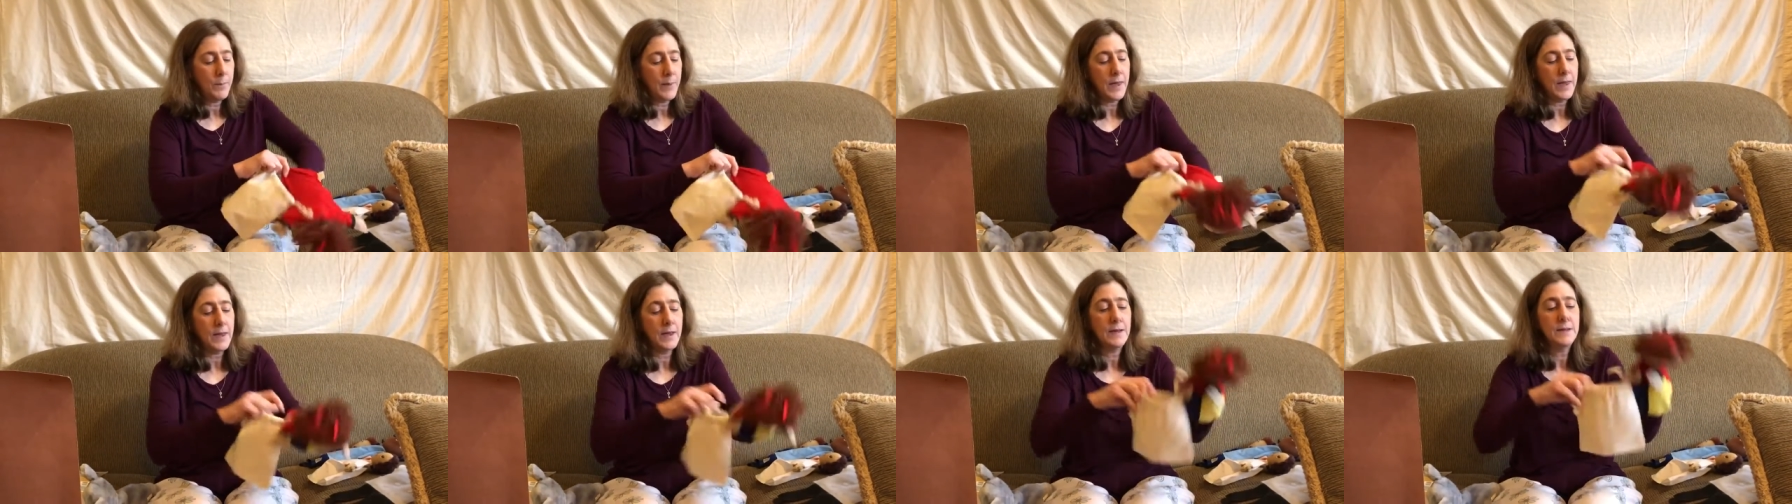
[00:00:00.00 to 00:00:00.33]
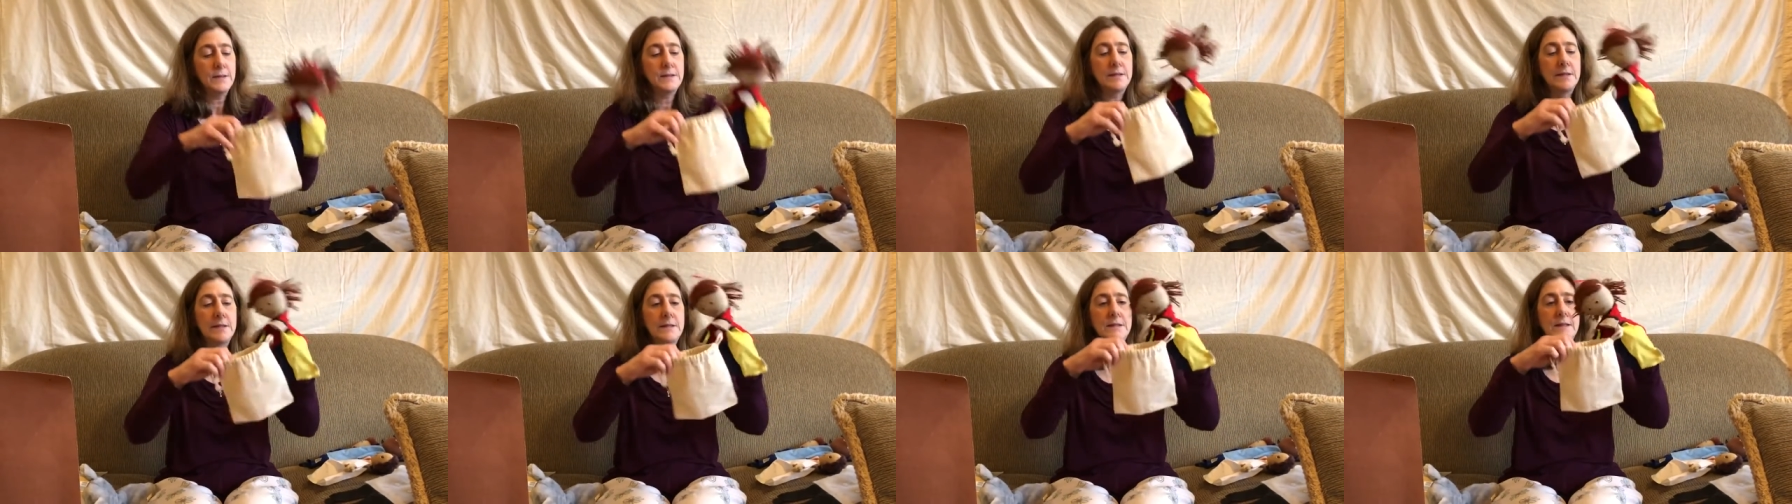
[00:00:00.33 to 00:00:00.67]

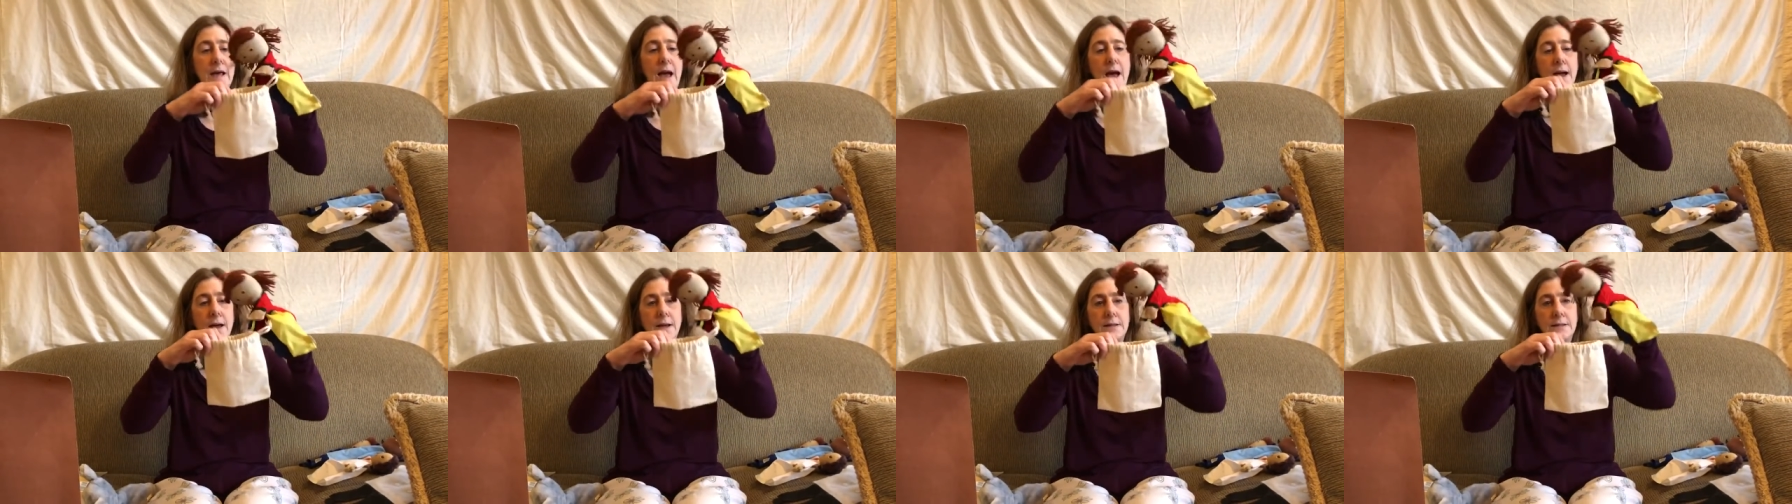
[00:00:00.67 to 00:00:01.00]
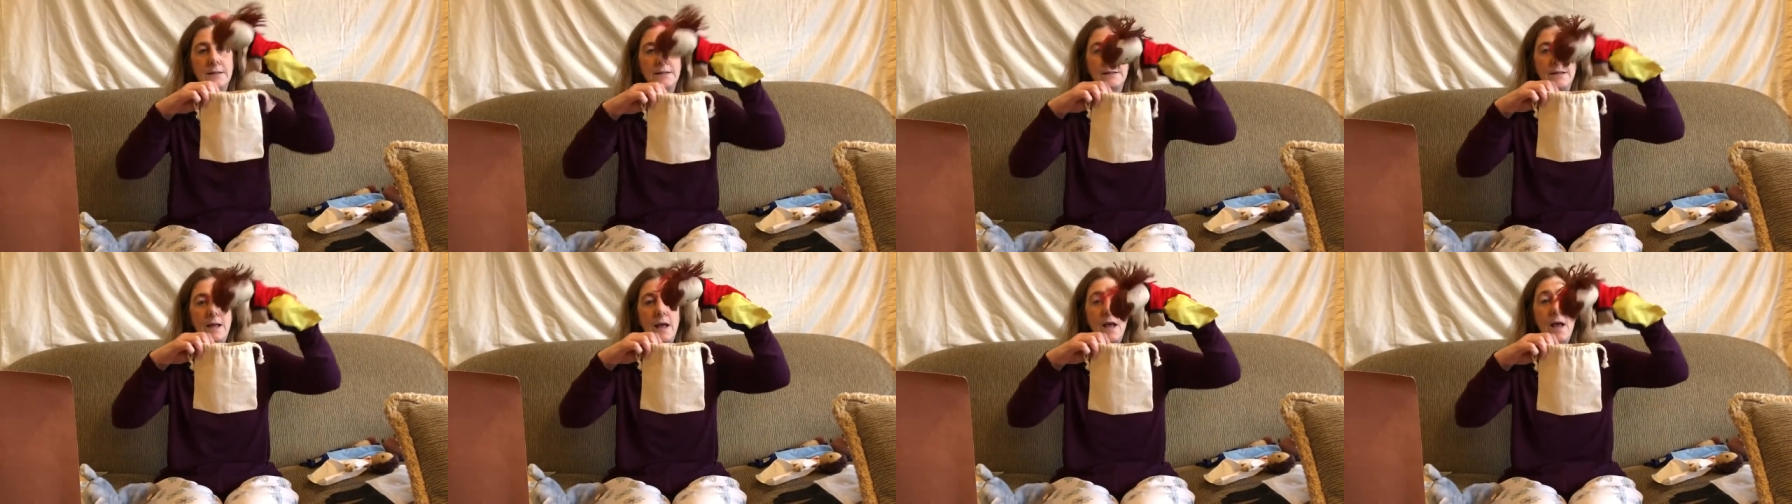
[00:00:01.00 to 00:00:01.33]
big
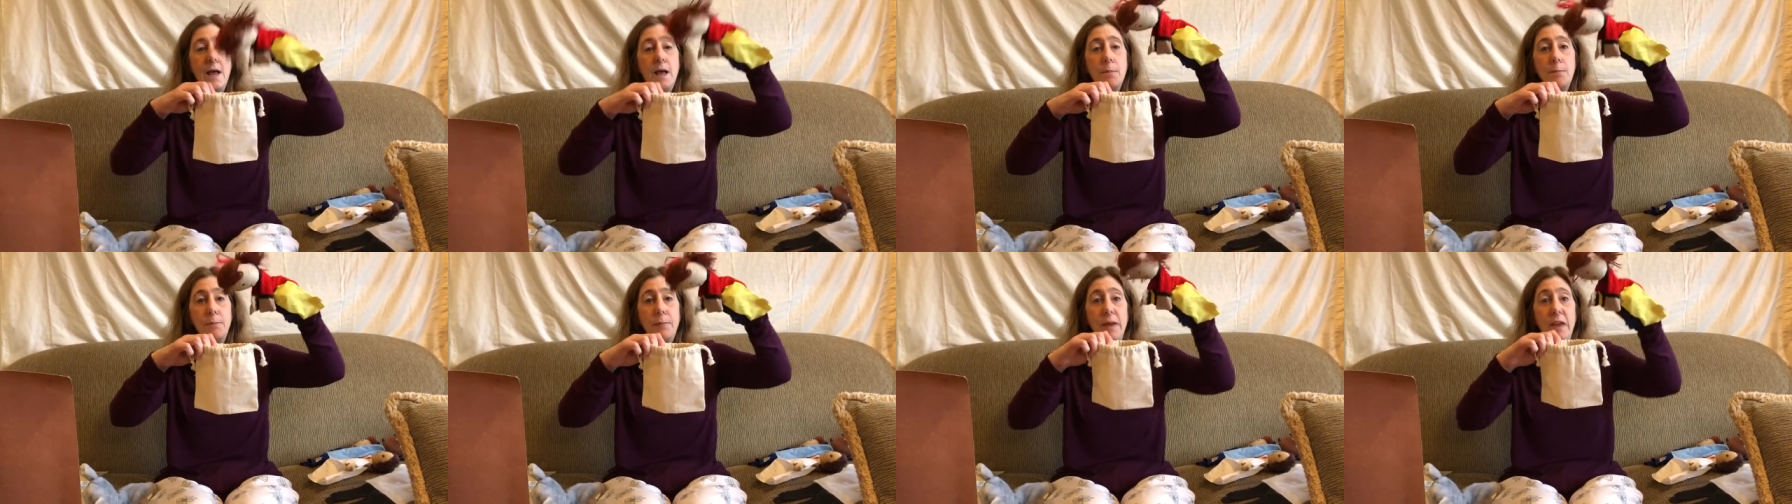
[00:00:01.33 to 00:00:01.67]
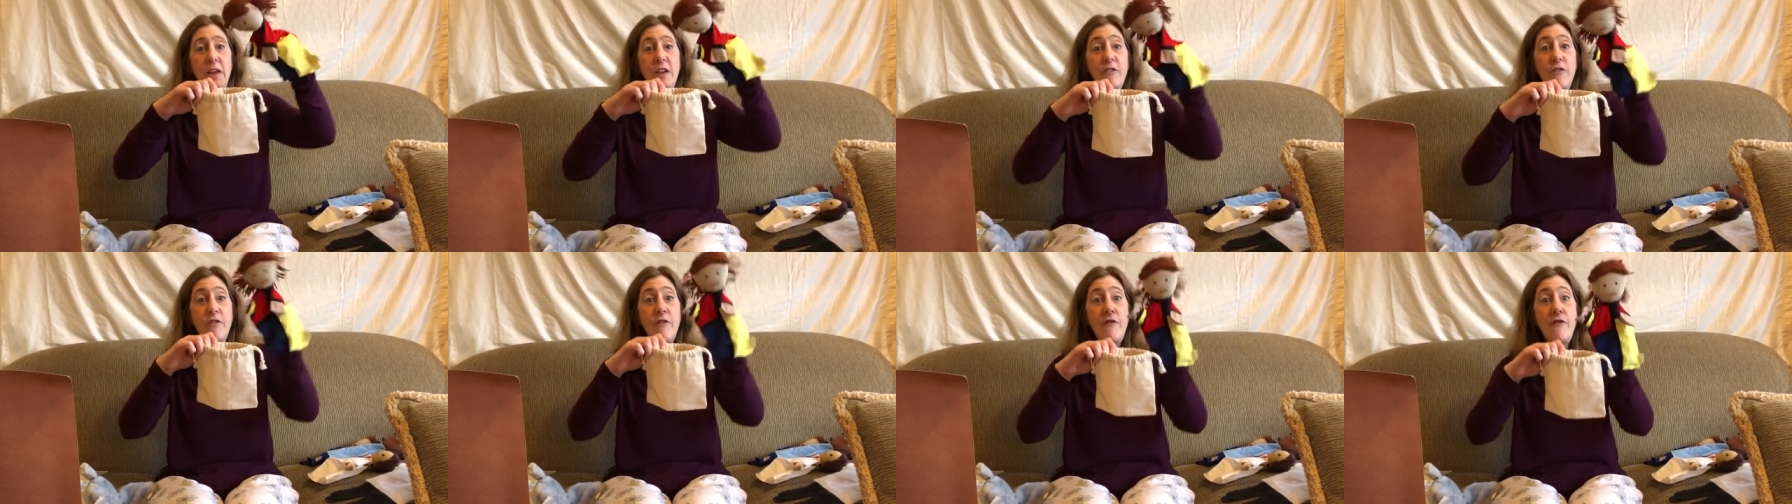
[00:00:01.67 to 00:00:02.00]
sacks,
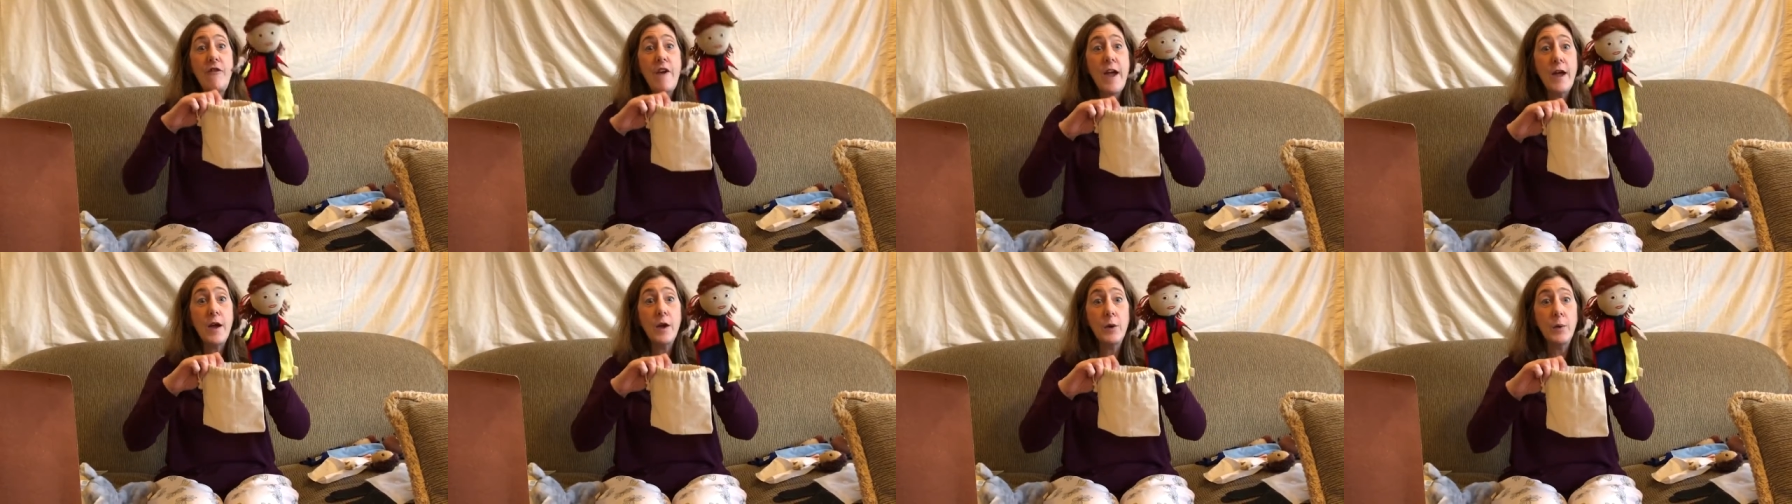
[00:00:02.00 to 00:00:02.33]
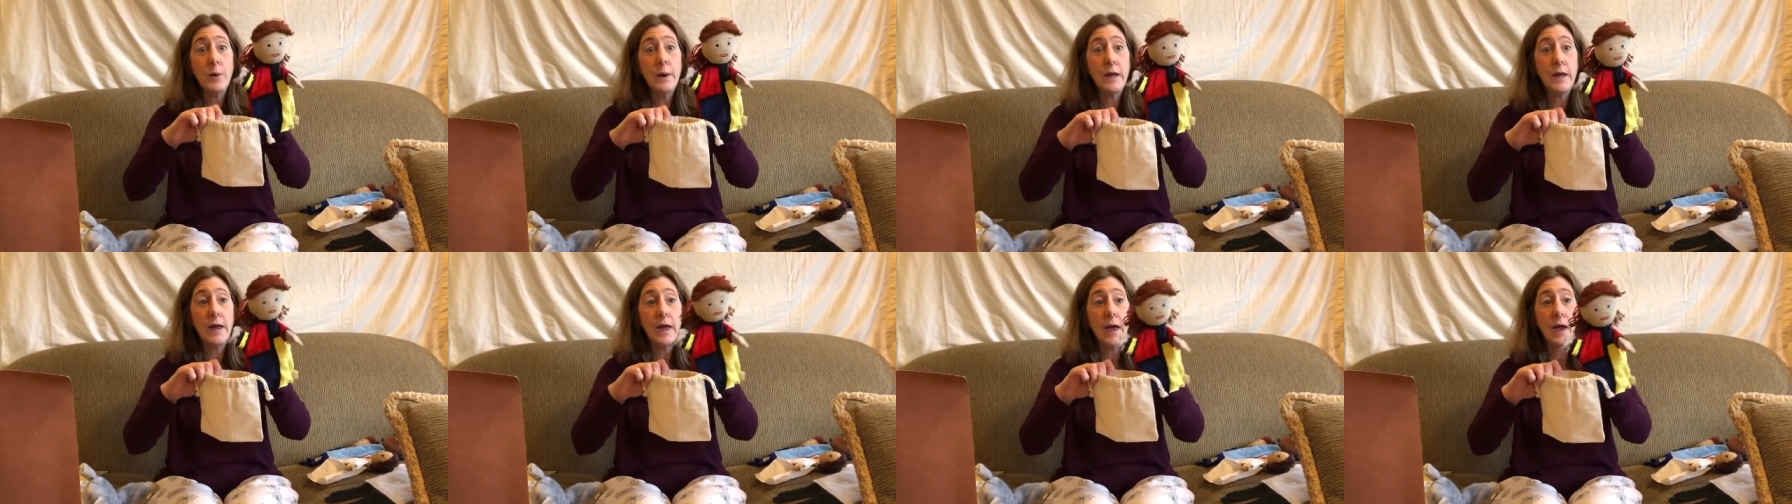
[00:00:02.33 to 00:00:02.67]
being
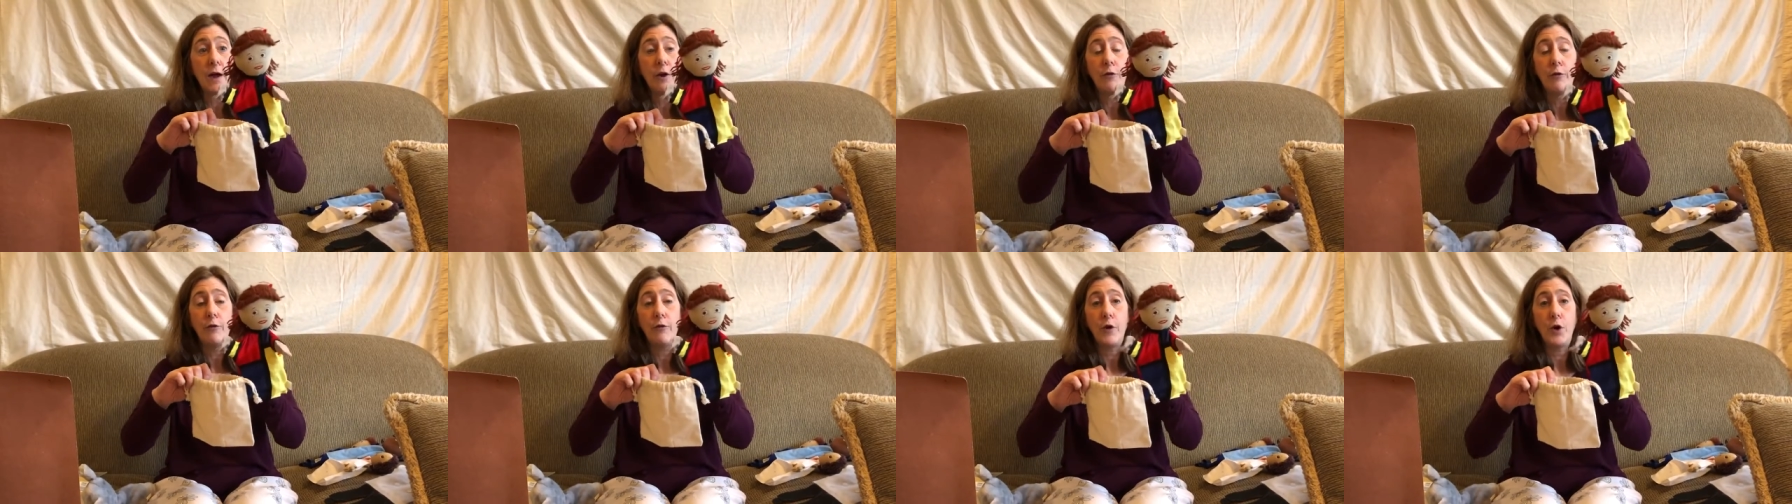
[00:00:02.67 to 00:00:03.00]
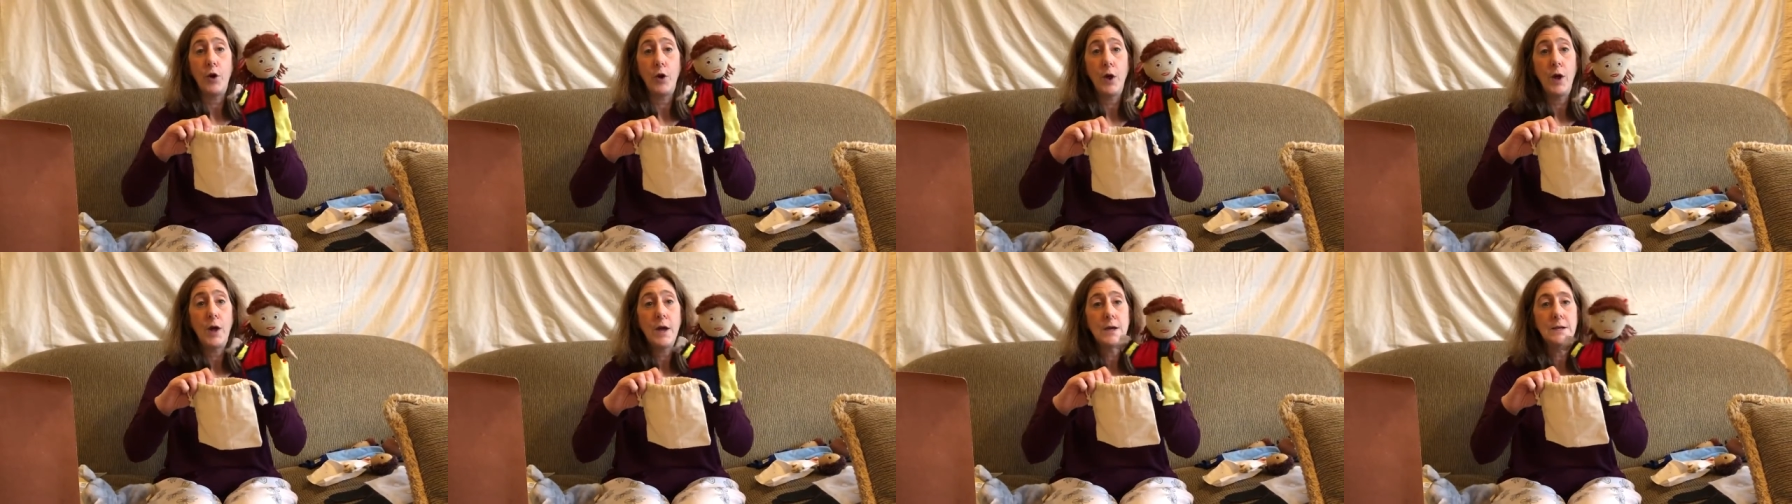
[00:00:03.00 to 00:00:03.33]
very
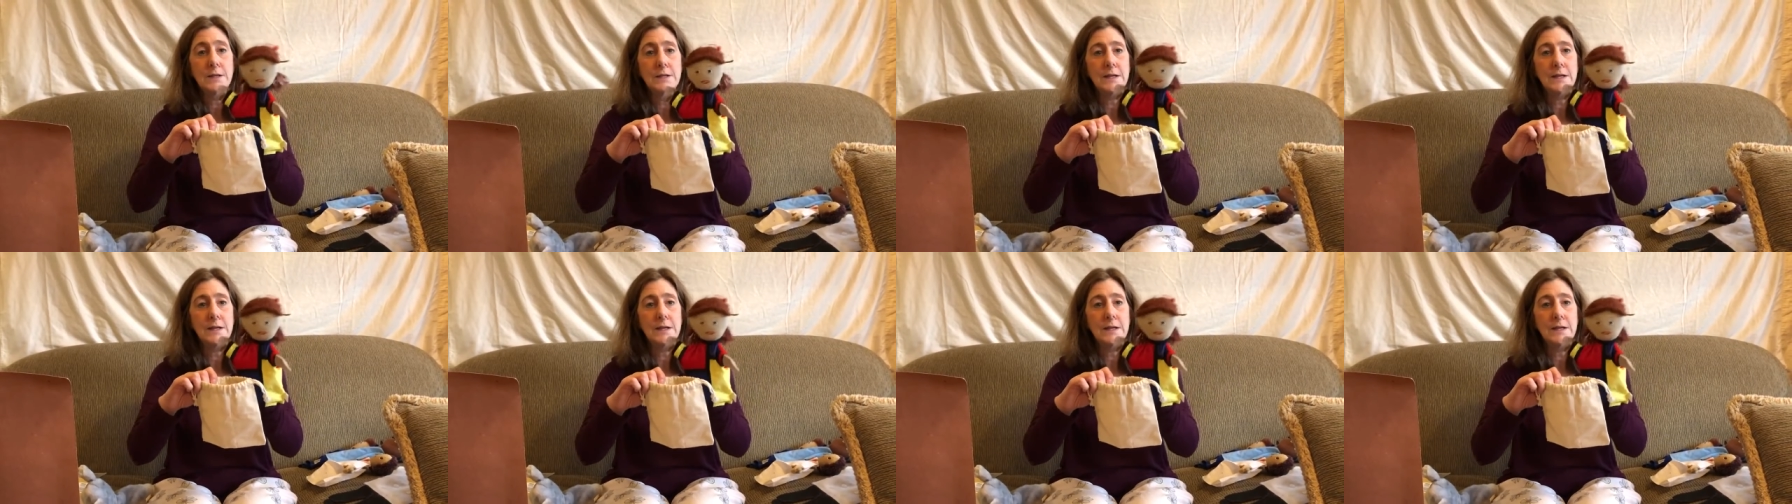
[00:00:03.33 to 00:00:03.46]
careful